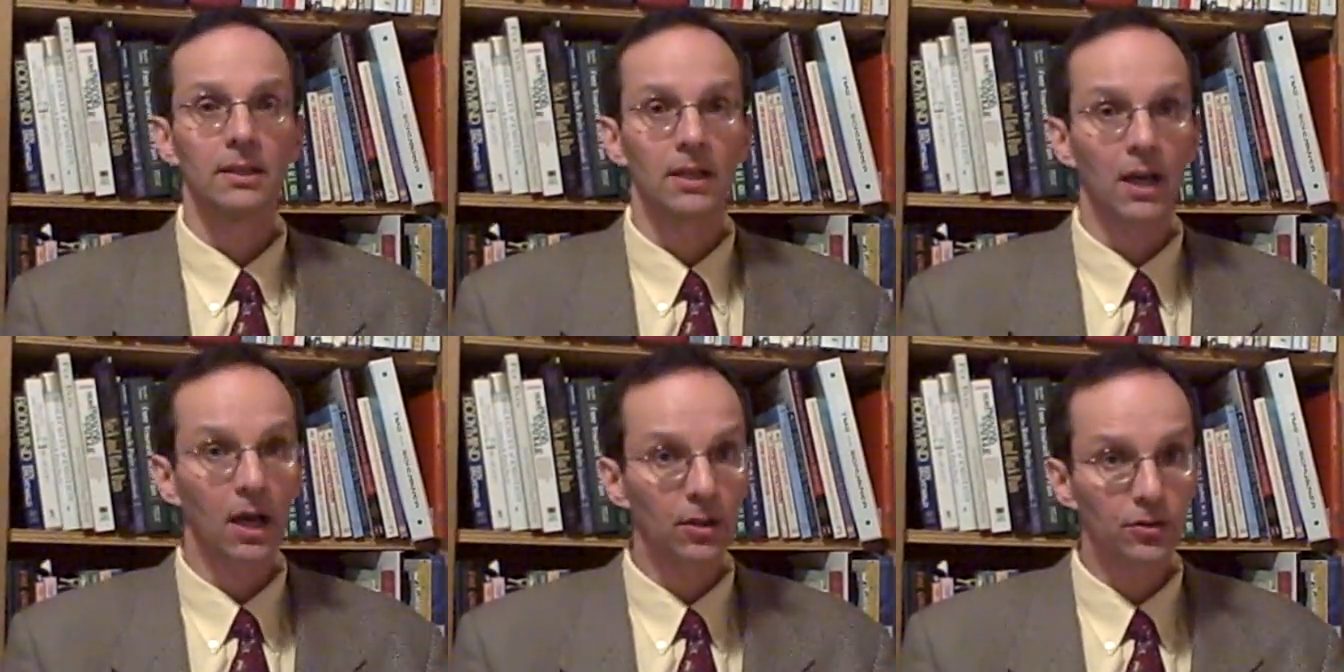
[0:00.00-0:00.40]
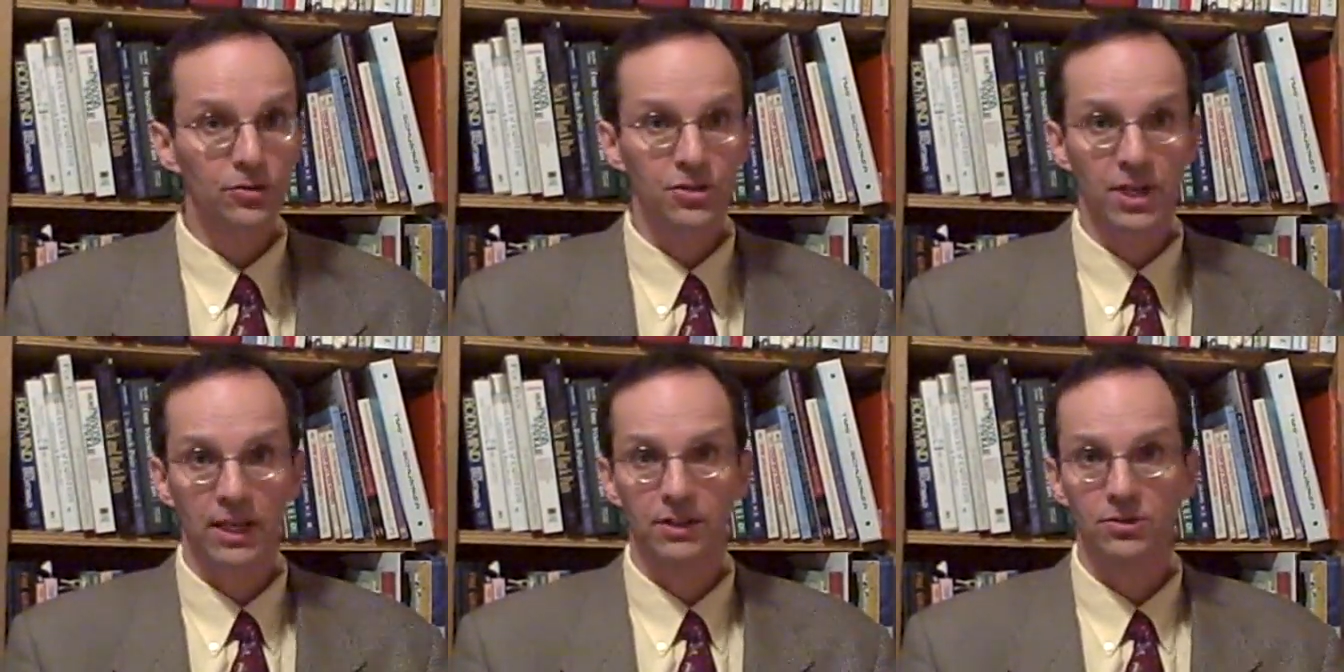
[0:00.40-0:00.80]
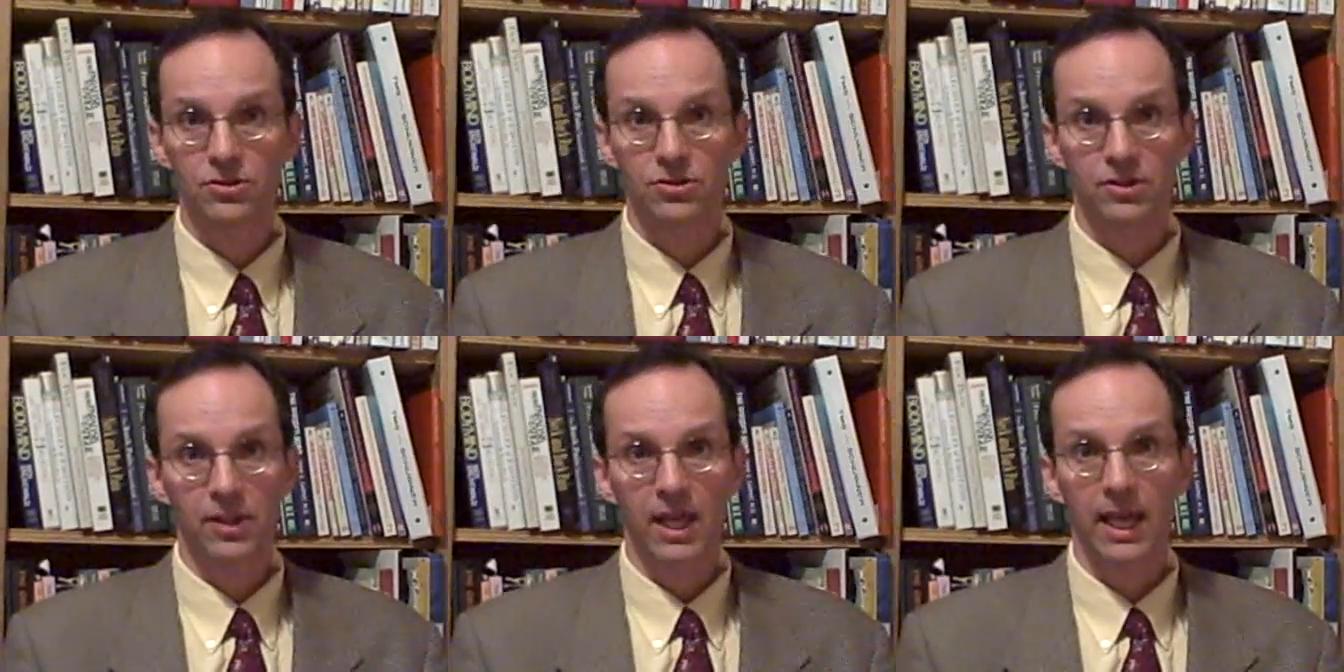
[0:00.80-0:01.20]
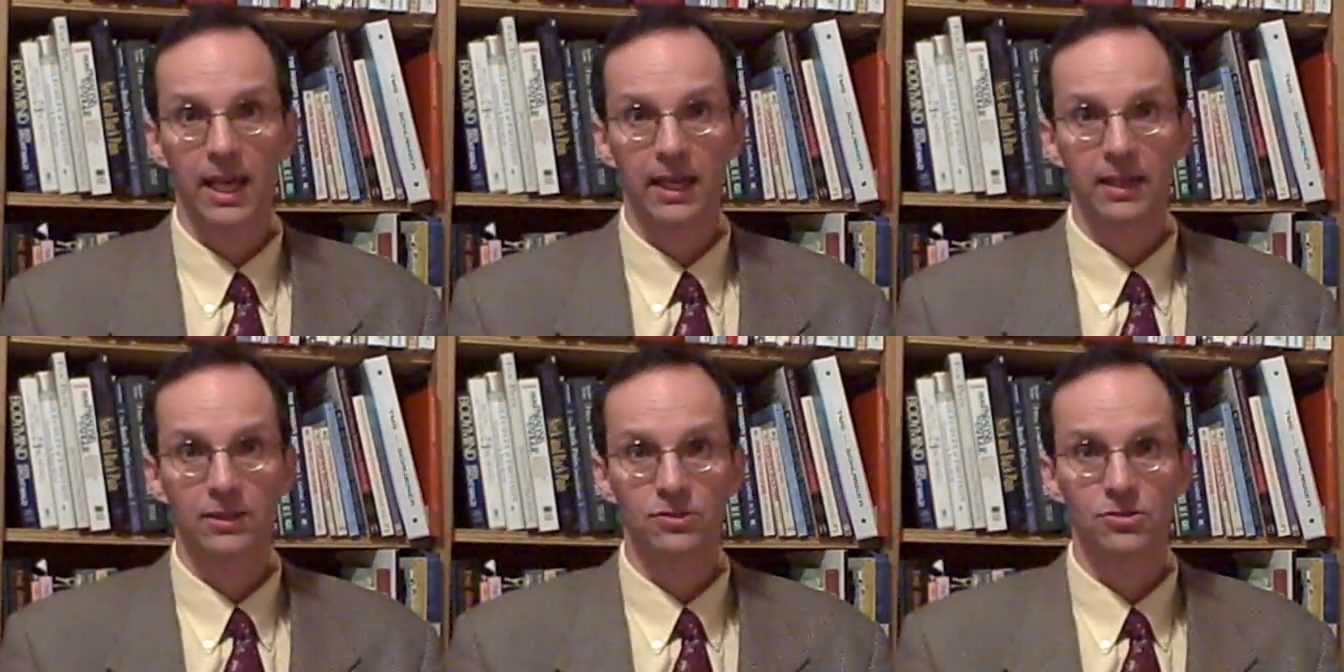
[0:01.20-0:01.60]
color changes in the
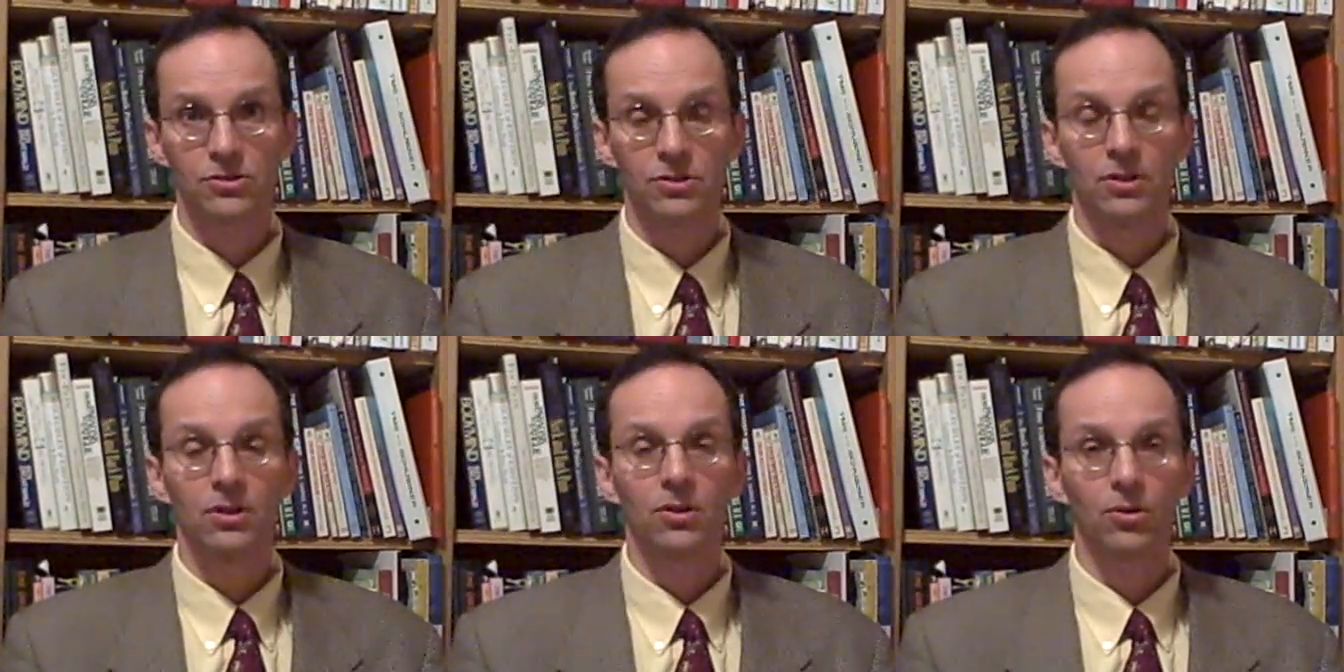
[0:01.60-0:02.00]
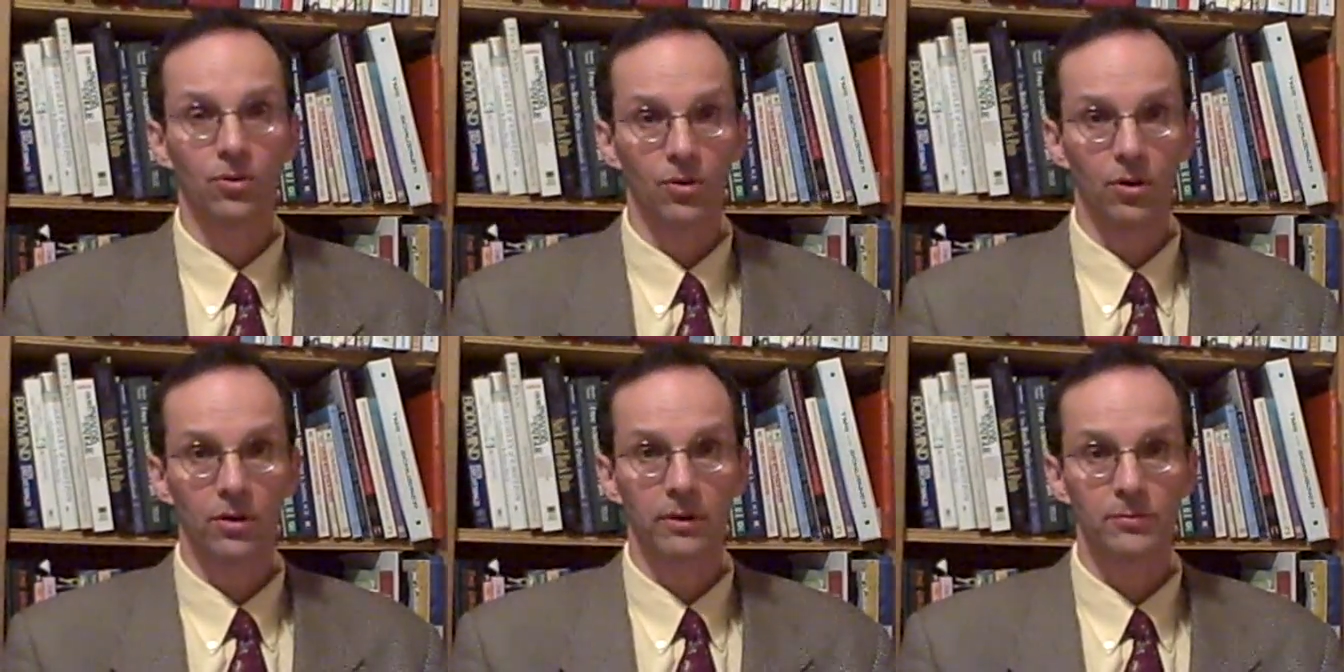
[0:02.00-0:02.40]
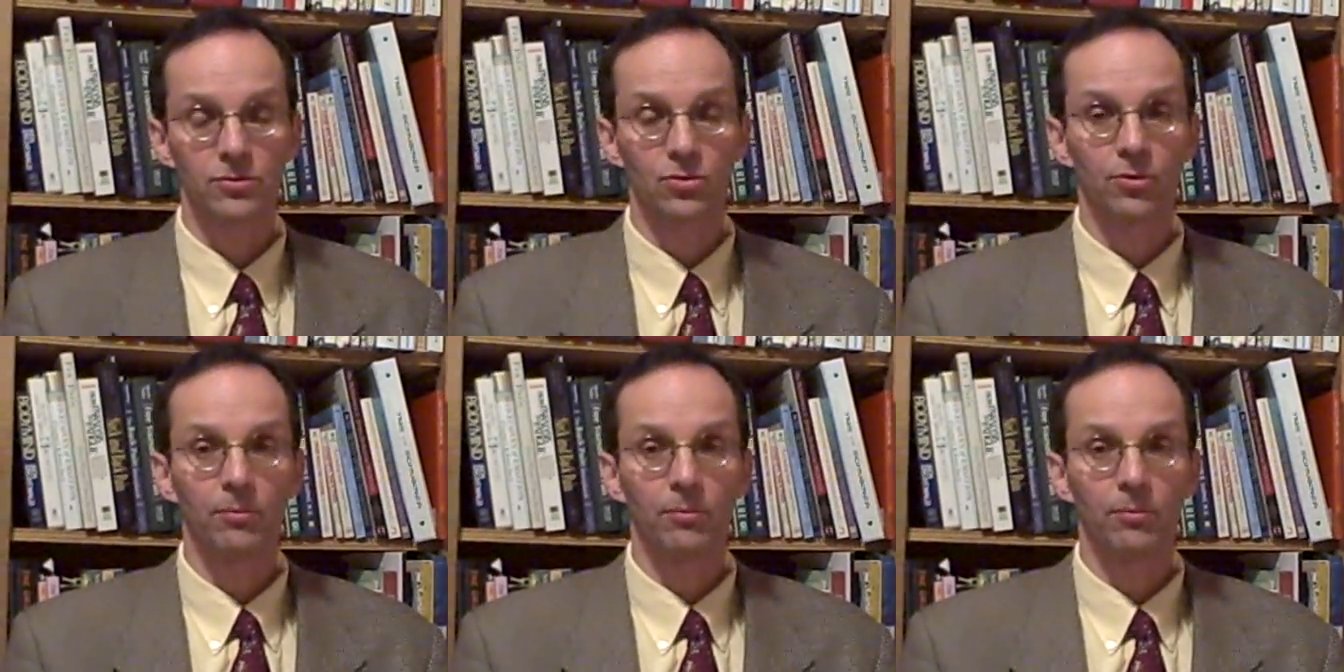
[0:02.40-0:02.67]
hands or arms,